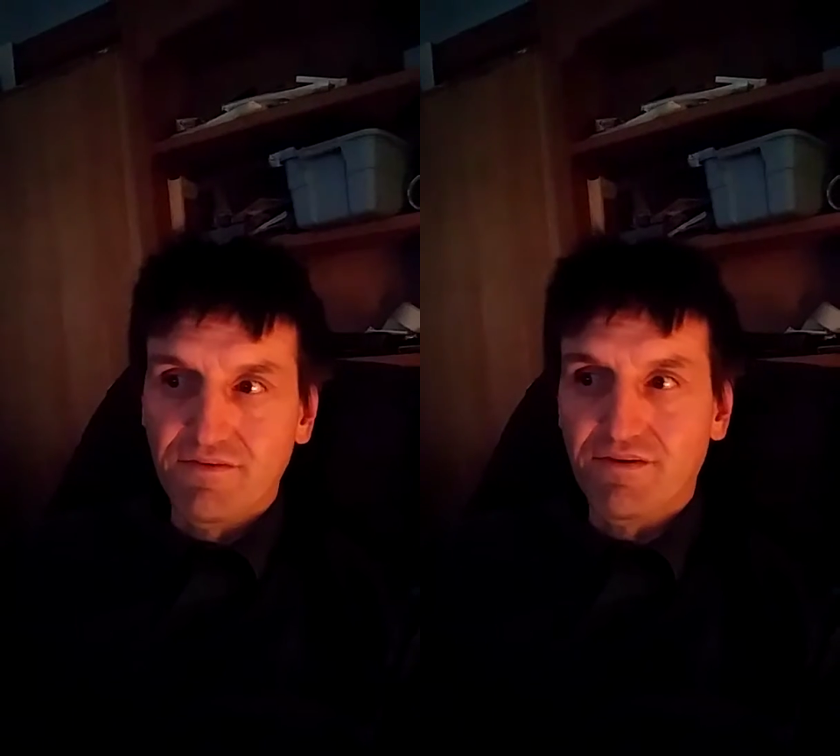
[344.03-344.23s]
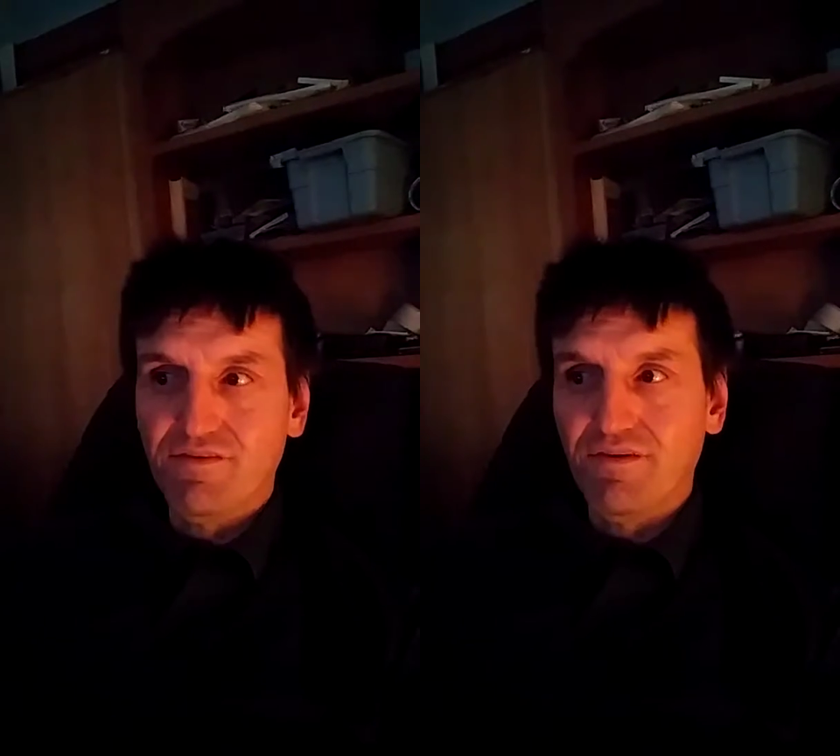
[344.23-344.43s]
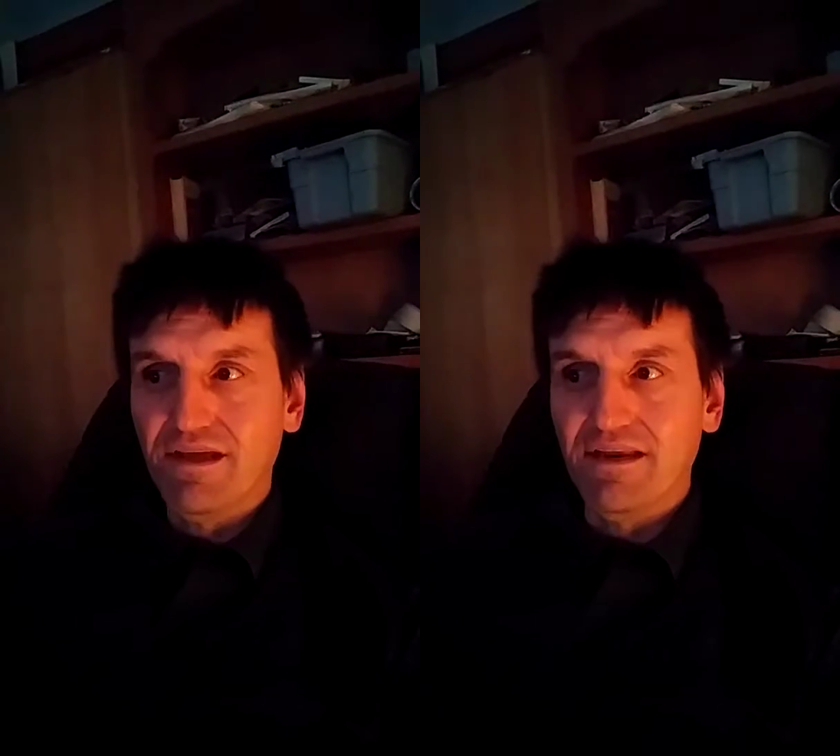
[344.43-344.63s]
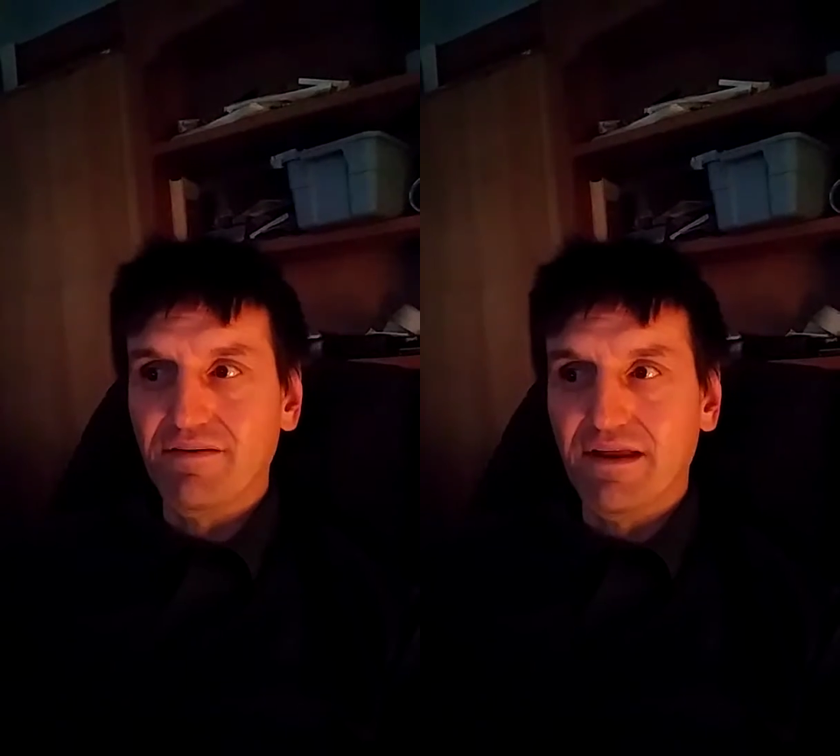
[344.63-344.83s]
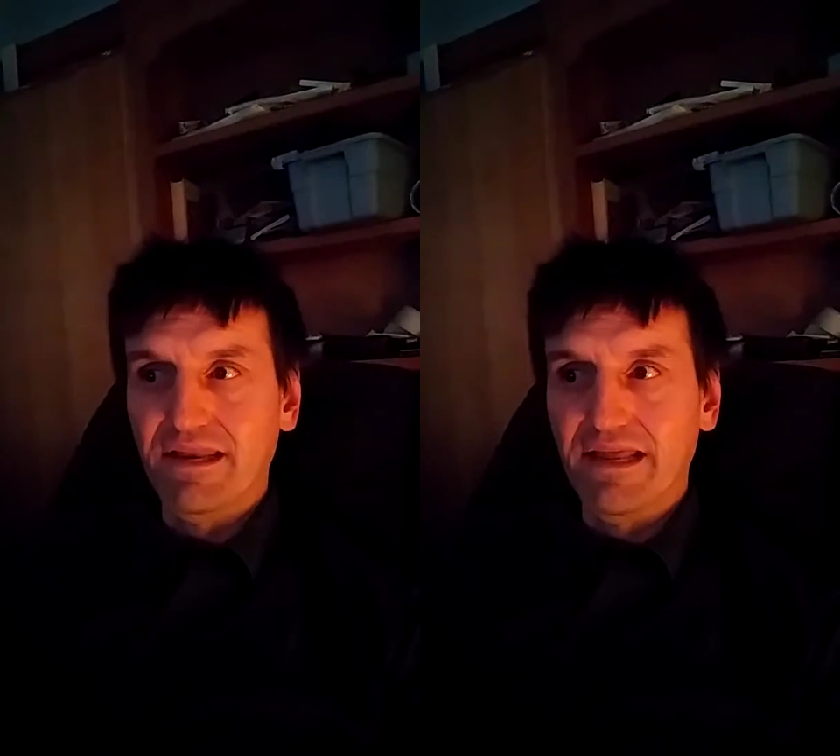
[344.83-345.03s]
it was only in,
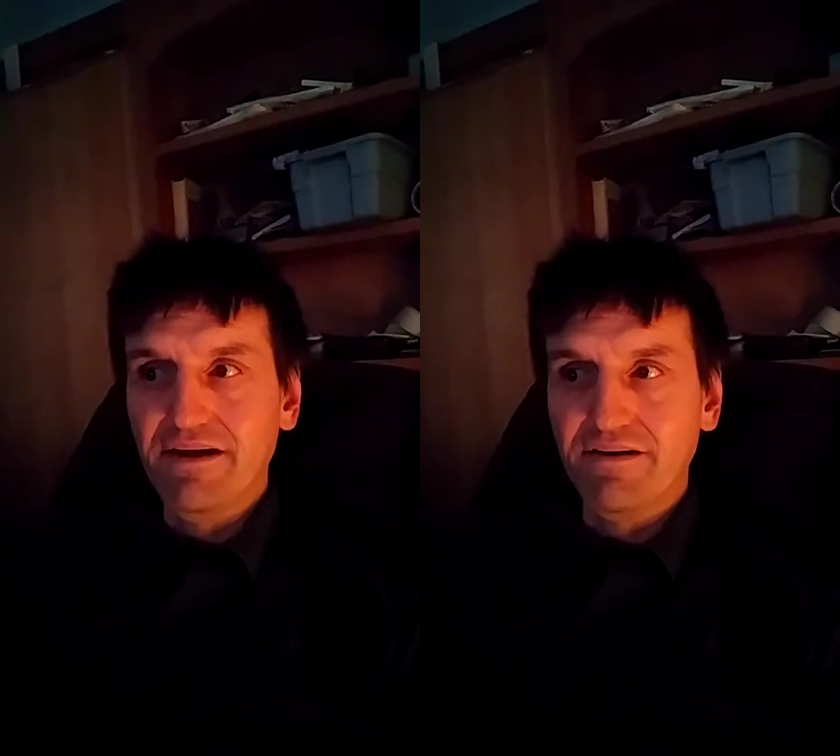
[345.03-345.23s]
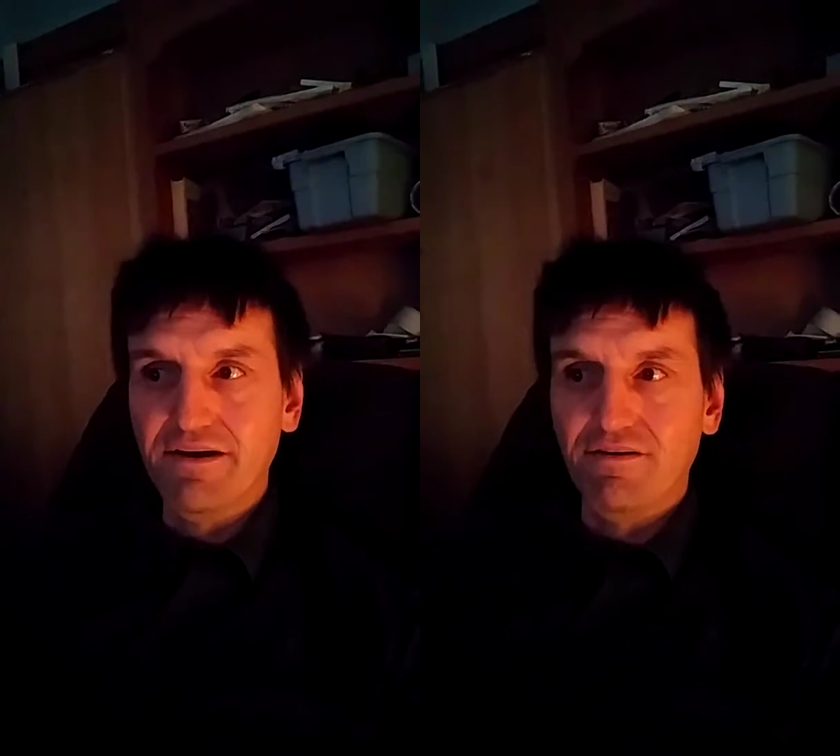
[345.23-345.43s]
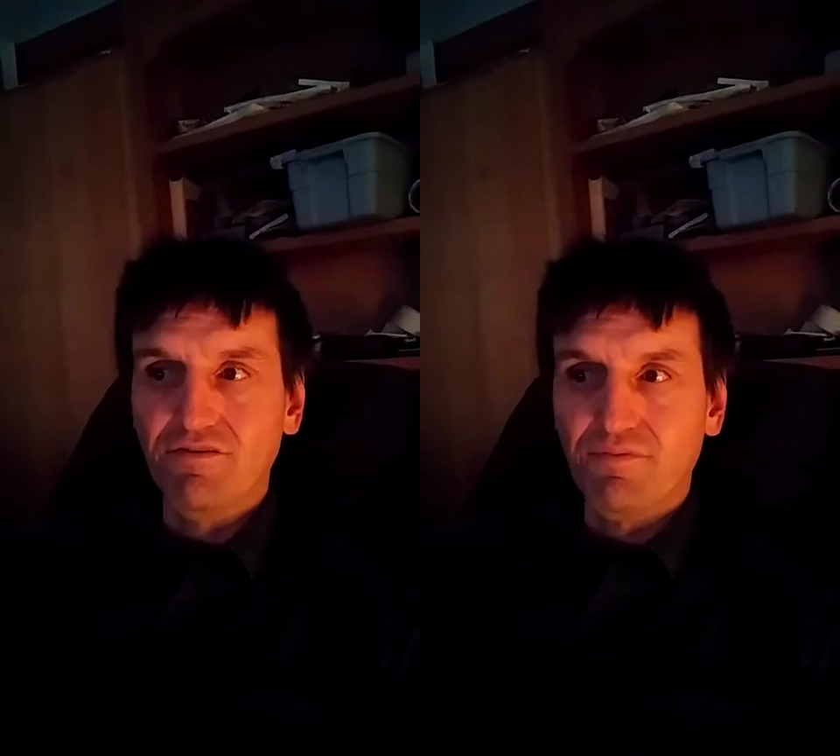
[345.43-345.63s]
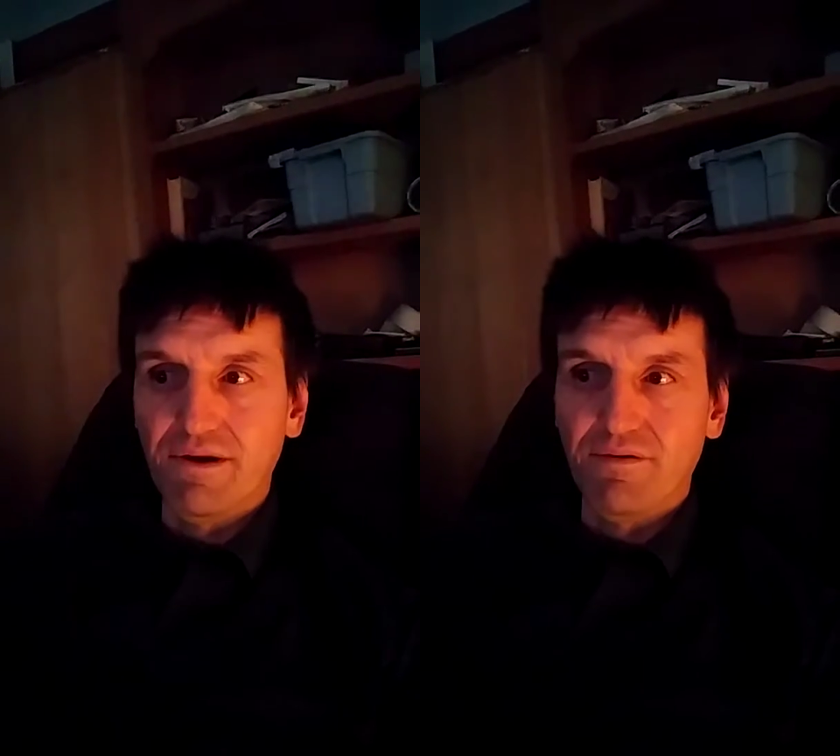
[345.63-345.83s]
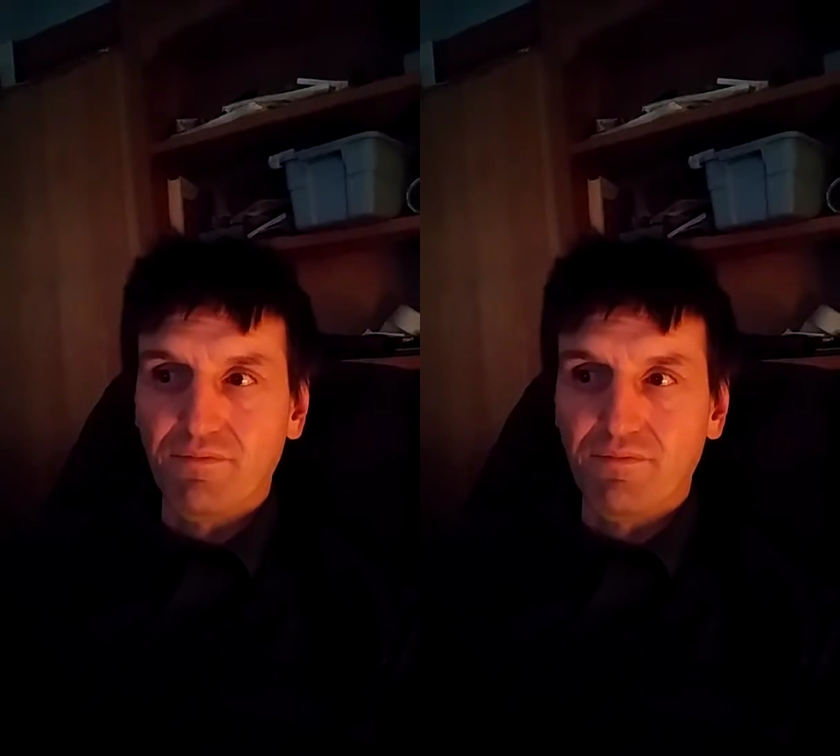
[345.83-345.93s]
in later years when,